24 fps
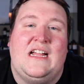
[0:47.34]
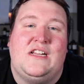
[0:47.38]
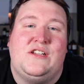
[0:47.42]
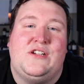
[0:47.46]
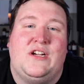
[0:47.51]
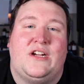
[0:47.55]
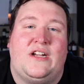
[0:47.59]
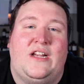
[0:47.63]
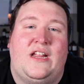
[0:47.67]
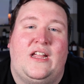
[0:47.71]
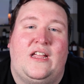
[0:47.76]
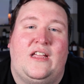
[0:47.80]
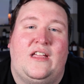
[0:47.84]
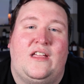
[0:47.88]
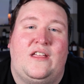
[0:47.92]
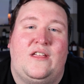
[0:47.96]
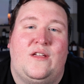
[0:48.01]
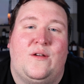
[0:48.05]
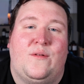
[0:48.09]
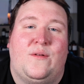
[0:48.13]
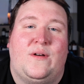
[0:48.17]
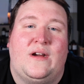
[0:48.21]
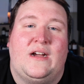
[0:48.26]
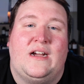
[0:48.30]
turning
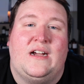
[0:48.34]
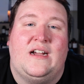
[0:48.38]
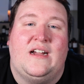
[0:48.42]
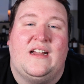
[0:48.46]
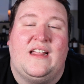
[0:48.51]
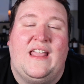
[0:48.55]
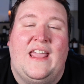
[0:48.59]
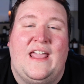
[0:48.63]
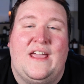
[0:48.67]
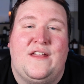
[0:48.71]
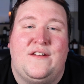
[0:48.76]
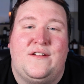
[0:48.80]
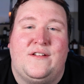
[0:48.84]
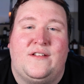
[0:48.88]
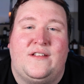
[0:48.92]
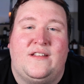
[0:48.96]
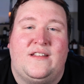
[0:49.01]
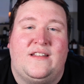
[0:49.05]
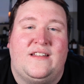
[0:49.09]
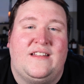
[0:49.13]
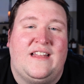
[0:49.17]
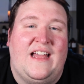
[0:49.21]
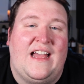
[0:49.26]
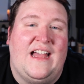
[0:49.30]
your
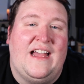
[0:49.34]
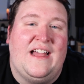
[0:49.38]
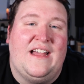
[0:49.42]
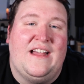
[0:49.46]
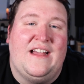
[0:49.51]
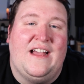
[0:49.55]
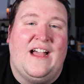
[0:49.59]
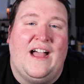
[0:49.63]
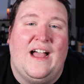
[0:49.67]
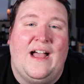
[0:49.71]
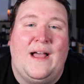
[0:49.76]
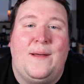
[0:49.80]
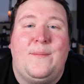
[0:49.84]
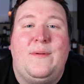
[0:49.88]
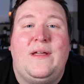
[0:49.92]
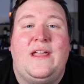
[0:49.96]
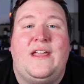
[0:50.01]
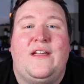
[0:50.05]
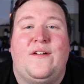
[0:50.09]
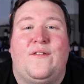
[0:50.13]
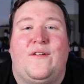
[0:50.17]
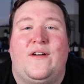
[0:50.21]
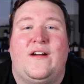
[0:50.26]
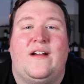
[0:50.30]
candle
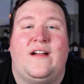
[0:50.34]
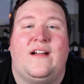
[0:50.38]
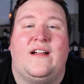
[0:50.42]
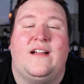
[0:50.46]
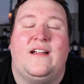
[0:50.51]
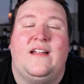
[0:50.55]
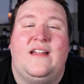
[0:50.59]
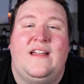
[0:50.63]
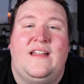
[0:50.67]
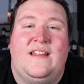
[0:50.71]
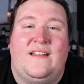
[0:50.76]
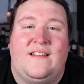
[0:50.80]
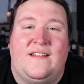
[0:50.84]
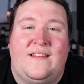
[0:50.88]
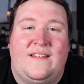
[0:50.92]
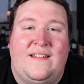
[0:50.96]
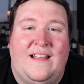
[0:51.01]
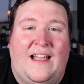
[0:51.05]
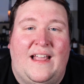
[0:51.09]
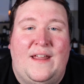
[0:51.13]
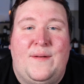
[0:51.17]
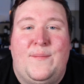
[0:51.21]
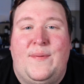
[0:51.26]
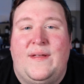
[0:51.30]
hobby or
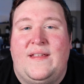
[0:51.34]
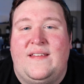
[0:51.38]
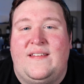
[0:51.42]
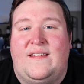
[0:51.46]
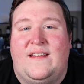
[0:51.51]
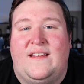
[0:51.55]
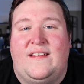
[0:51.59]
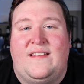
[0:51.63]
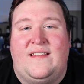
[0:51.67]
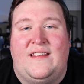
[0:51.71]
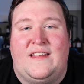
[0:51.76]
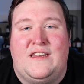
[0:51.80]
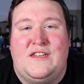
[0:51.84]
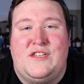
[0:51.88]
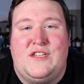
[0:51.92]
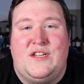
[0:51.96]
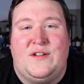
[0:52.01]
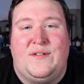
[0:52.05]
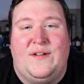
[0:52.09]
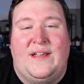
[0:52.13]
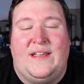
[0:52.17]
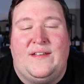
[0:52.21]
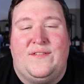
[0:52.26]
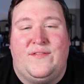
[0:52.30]
side business
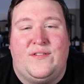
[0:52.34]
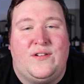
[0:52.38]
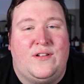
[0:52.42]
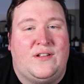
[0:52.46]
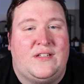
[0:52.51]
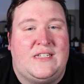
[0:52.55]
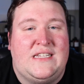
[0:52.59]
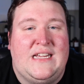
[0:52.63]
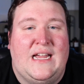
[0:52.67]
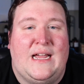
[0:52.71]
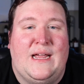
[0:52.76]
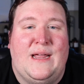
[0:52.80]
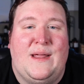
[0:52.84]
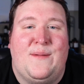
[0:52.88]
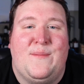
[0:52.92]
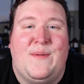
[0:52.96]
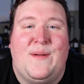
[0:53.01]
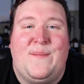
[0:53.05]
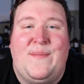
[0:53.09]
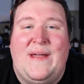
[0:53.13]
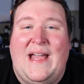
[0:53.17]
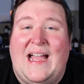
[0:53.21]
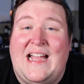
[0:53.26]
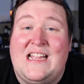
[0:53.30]
into a
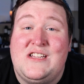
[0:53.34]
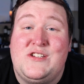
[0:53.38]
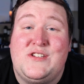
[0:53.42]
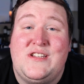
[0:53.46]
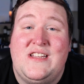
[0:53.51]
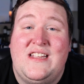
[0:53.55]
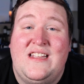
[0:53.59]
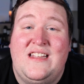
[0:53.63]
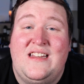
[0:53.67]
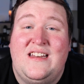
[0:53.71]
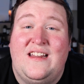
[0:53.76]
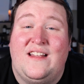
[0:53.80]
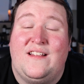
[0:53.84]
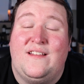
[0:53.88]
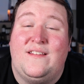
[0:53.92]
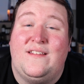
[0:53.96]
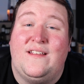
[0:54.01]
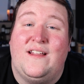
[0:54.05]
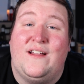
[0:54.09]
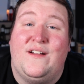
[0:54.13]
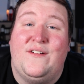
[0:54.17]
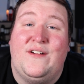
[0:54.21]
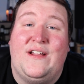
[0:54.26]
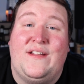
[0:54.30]
full-time passion. And
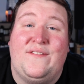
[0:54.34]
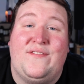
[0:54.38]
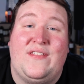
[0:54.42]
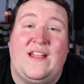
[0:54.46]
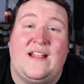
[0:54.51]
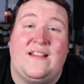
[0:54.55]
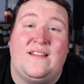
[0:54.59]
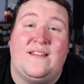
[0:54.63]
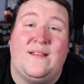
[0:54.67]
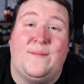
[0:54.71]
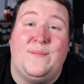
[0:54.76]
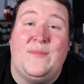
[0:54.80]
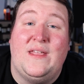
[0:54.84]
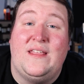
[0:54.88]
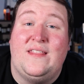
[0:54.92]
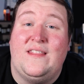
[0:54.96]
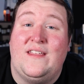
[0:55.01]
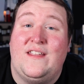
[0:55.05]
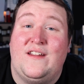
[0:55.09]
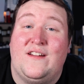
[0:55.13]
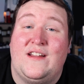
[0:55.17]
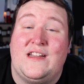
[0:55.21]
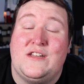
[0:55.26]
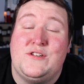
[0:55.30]
so if that's something
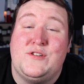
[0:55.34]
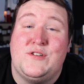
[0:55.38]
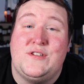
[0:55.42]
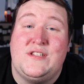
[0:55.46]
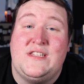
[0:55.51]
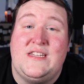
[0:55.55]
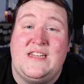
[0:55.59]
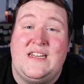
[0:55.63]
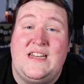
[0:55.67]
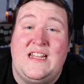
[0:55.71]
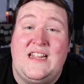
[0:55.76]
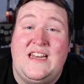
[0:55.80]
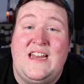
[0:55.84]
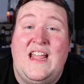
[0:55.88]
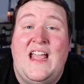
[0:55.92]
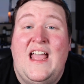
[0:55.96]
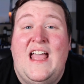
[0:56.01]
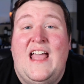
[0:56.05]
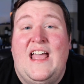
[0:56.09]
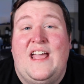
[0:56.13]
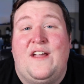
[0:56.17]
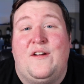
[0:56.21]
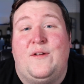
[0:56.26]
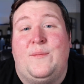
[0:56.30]
that you're interested in, it
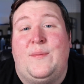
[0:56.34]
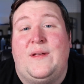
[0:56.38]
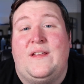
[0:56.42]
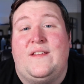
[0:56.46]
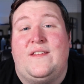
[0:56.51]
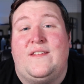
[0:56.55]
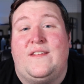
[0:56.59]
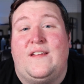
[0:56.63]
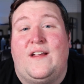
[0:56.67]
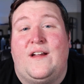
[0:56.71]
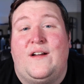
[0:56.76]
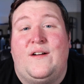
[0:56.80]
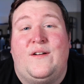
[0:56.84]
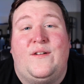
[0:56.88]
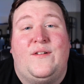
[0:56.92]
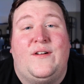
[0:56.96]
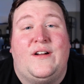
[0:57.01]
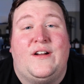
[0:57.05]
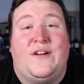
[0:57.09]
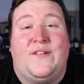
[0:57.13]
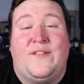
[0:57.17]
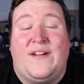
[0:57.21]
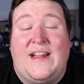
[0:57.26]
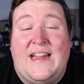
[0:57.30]
would be
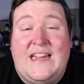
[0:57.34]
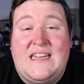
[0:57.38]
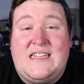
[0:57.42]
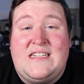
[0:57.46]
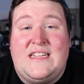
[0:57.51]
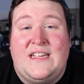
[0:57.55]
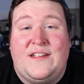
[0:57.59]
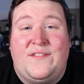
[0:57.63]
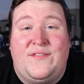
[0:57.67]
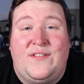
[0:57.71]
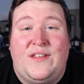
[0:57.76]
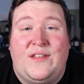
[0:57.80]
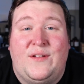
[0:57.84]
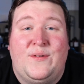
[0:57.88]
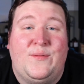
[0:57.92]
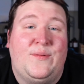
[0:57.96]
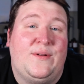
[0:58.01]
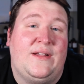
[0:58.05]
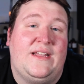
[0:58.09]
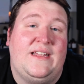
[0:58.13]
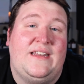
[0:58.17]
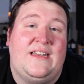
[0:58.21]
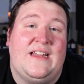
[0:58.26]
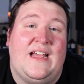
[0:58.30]
so great if you
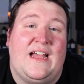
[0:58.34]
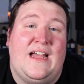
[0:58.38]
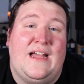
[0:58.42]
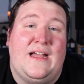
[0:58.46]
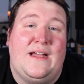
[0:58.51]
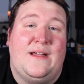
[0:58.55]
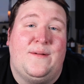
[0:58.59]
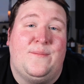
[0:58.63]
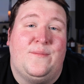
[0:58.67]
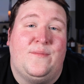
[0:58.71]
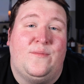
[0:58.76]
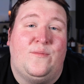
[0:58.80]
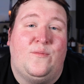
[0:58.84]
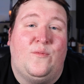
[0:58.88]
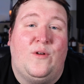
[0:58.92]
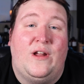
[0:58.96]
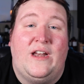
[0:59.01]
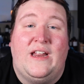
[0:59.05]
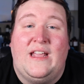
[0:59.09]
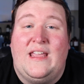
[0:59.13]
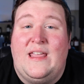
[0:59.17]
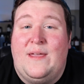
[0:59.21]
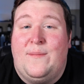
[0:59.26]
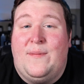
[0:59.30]
would
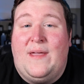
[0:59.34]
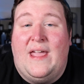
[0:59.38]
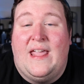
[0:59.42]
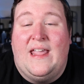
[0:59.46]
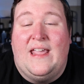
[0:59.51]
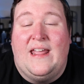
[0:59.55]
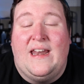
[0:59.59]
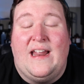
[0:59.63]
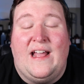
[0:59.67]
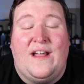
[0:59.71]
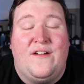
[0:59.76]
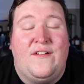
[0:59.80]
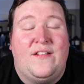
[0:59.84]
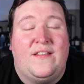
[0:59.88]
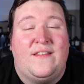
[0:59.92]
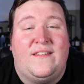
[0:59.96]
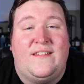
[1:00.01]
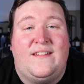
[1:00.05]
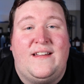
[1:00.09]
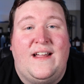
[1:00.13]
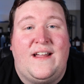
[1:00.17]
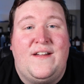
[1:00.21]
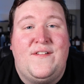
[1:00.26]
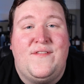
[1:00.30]
want to keep hanging out and
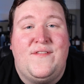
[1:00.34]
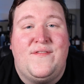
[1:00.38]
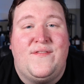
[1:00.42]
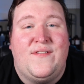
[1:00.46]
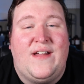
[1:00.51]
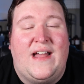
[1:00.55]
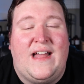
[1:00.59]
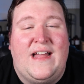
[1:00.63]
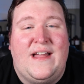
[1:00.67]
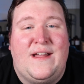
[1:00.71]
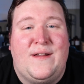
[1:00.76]
stuff.